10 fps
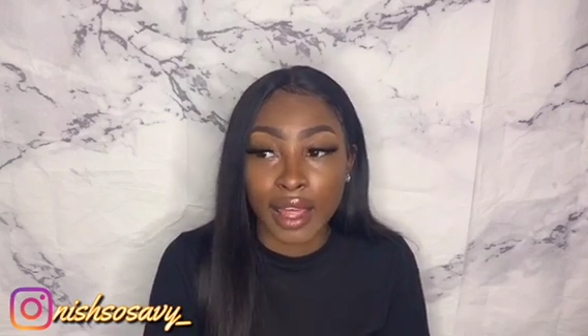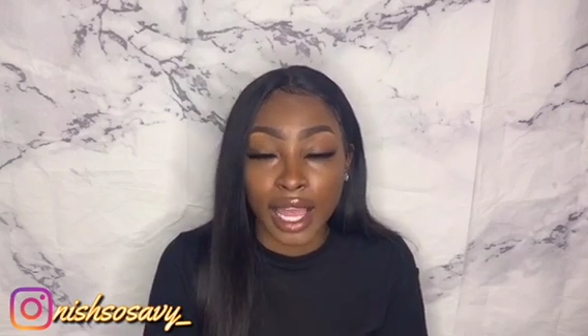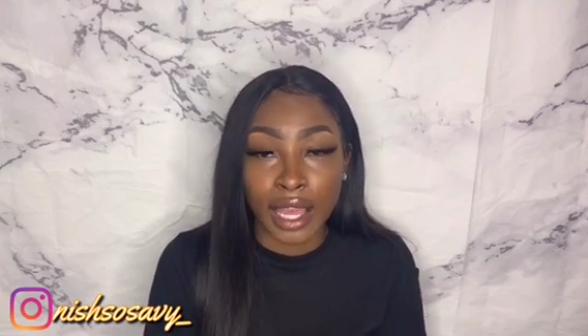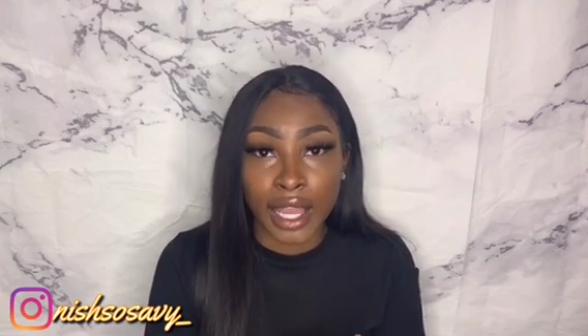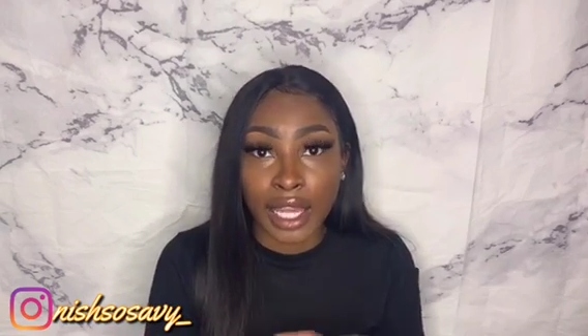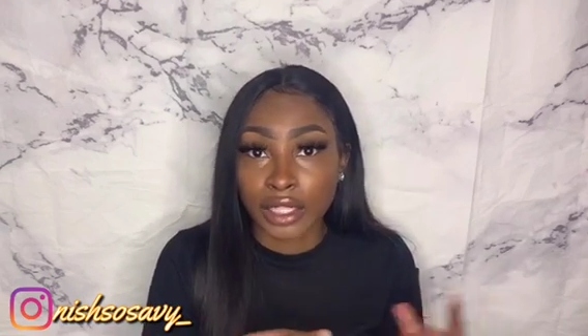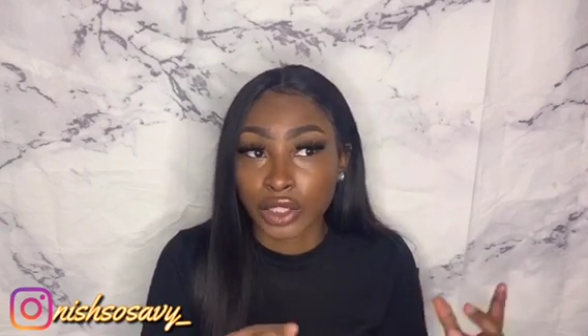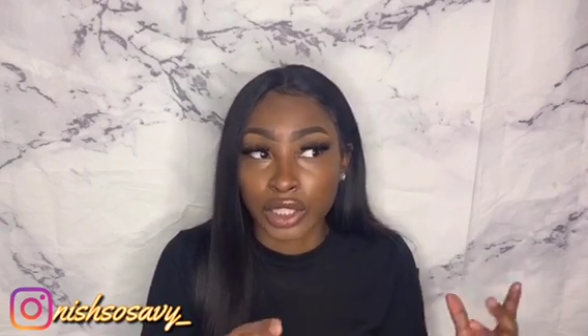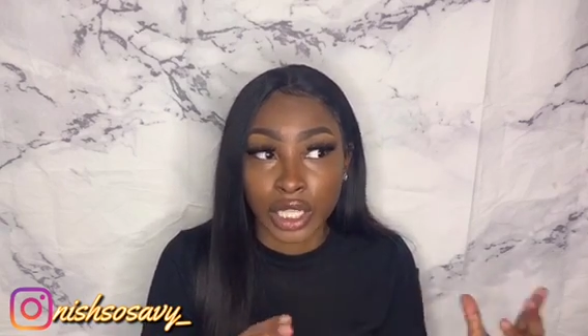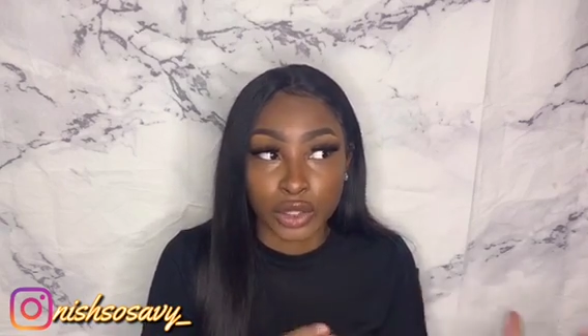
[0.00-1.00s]
Like, I kind of
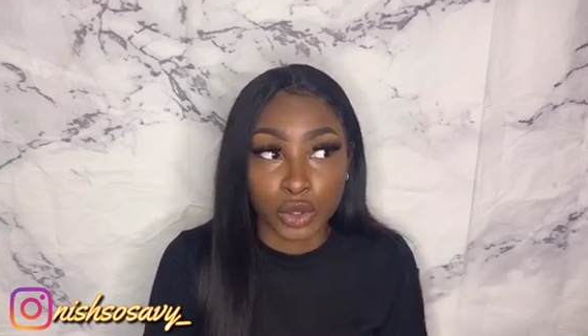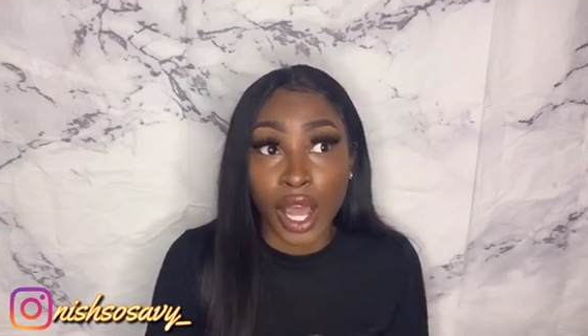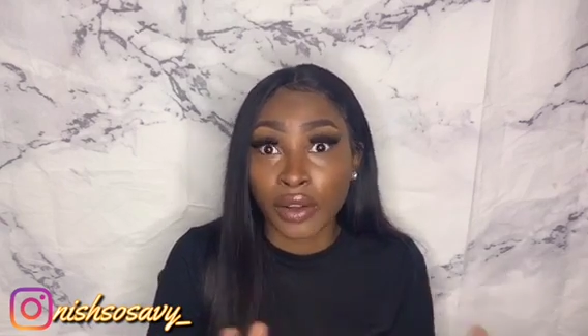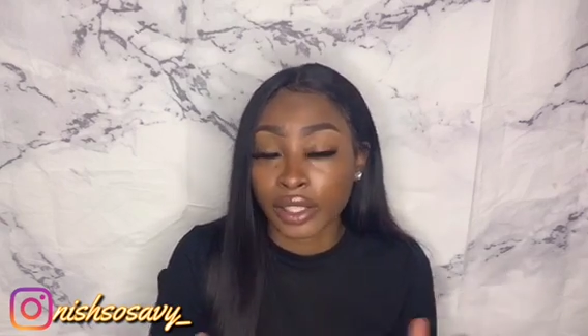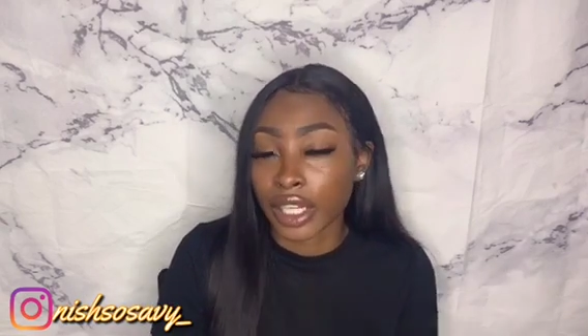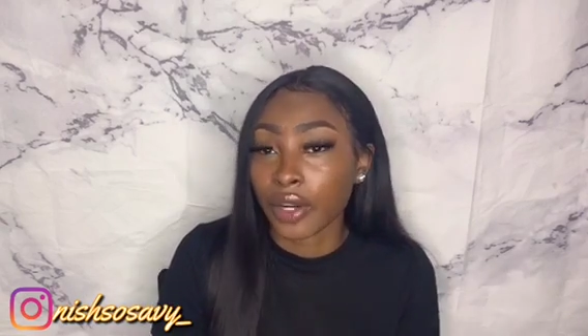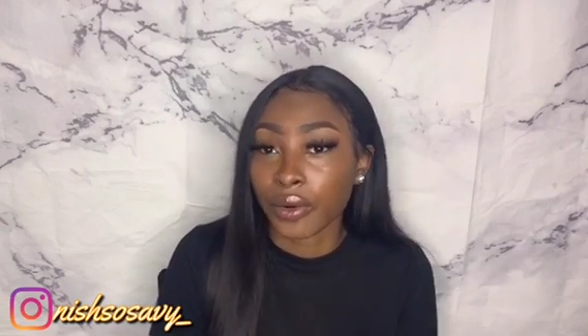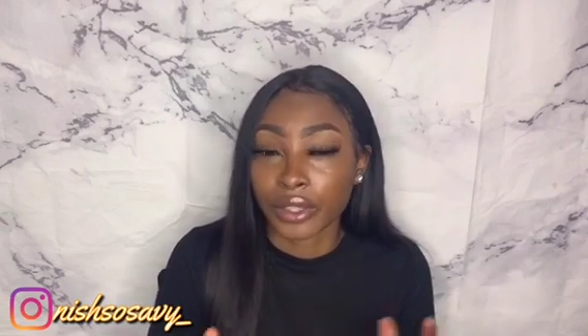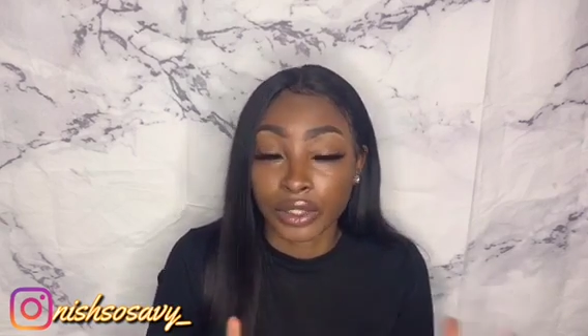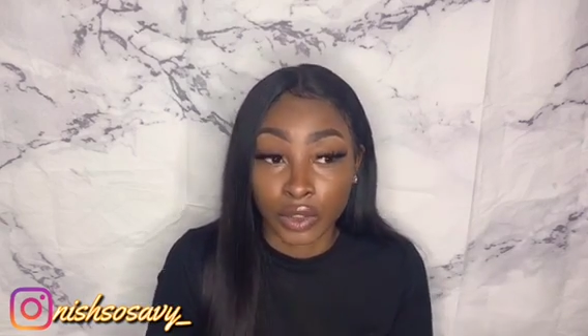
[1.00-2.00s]
just like trial and
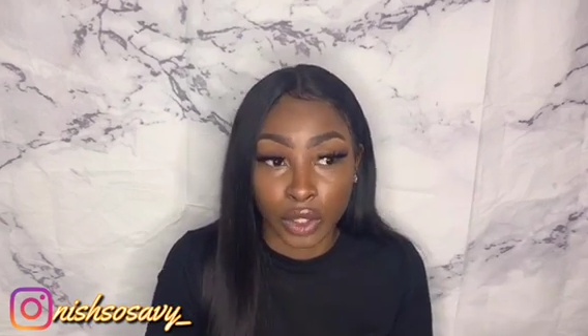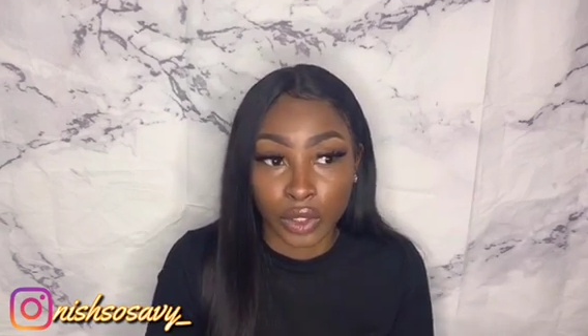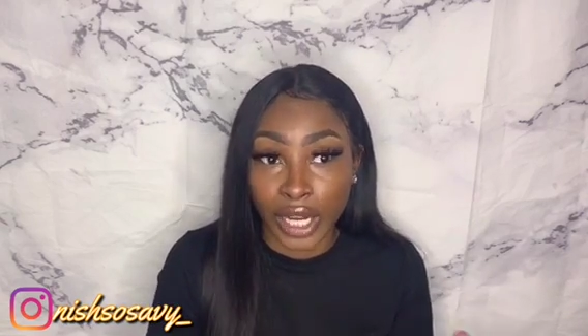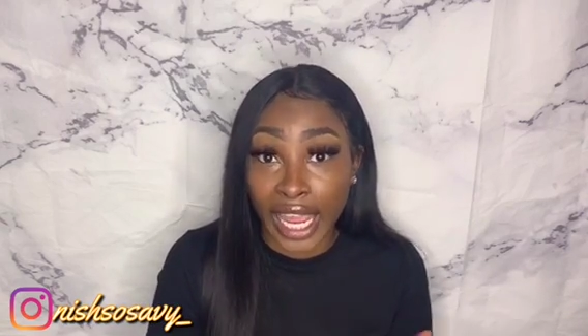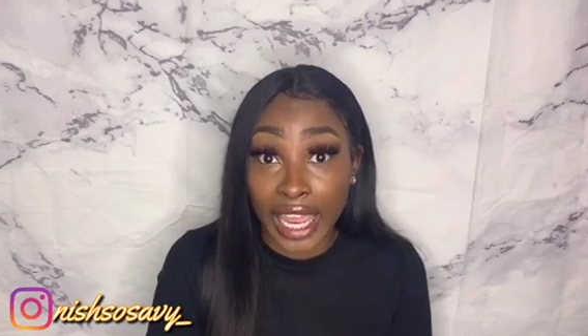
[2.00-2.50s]
error and learned